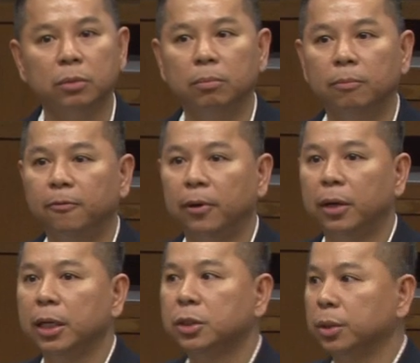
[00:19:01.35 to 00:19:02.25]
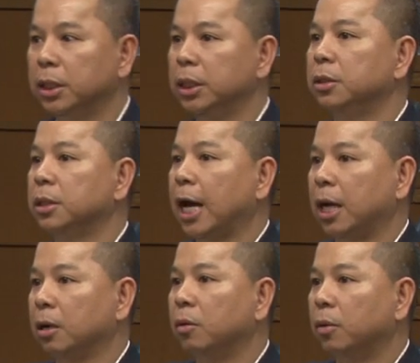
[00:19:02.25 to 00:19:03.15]
to very strategic
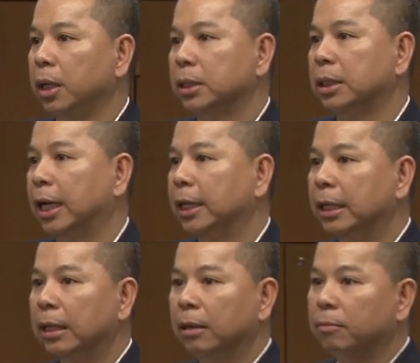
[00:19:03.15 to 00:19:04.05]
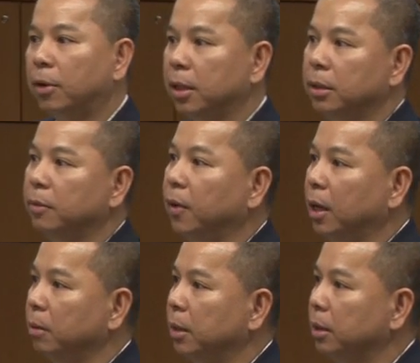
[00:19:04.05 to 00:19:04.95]
categories like product
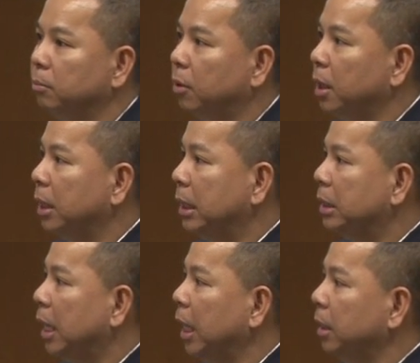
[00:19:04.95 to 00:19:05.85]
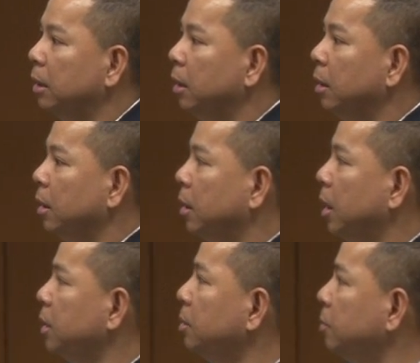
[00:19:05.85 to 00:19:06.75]
development, product design,
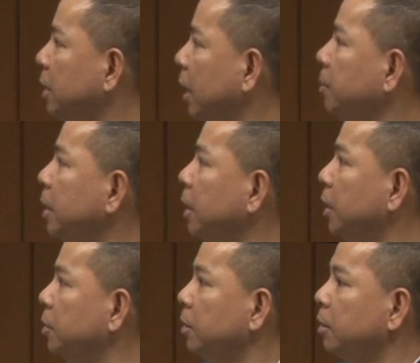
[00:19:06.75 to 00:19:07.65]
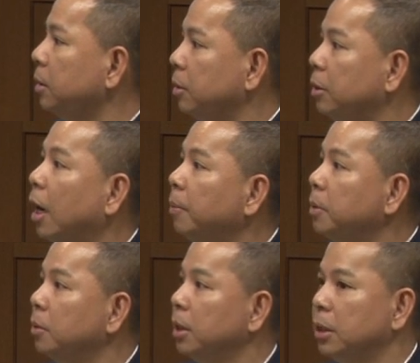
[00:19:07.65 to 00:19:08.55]
customer segmentation. So the
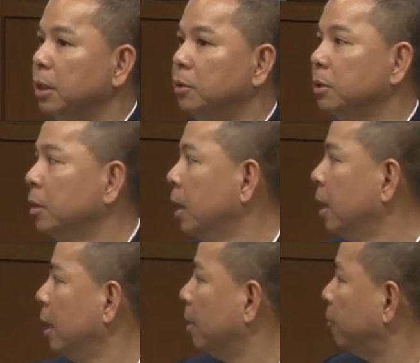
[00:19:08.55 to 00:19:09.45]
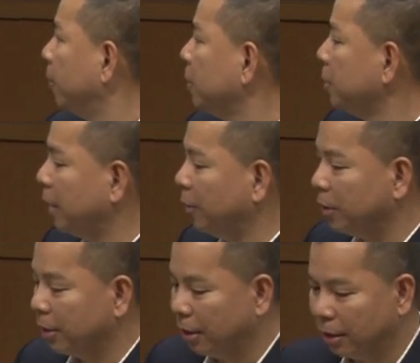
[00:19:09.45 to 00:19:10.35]
opportunity is huge professor and I
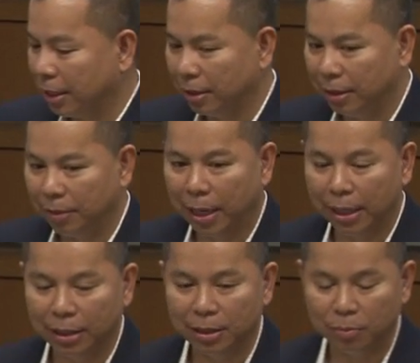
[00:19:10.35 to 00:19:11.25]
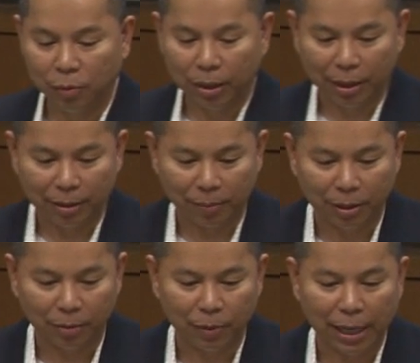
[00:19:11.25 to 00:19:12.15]
were uh, kind of debating this morning. I
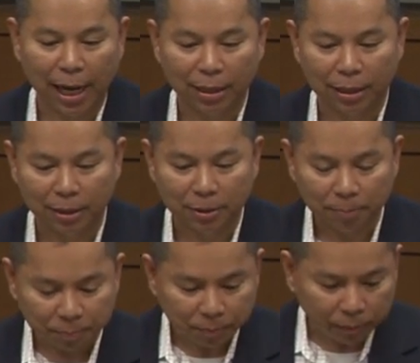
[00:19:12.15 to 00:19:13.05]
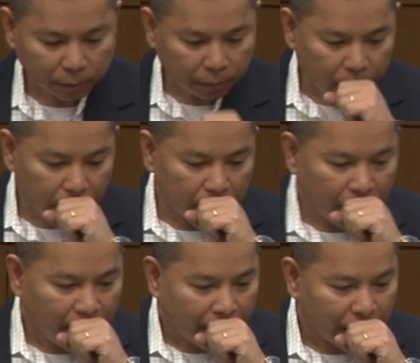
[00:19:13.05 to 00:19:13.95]
mean, the reality is,
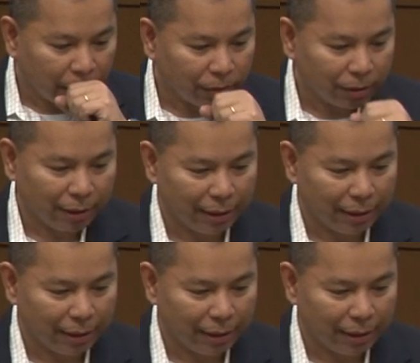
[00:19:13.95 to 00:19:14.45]
you know,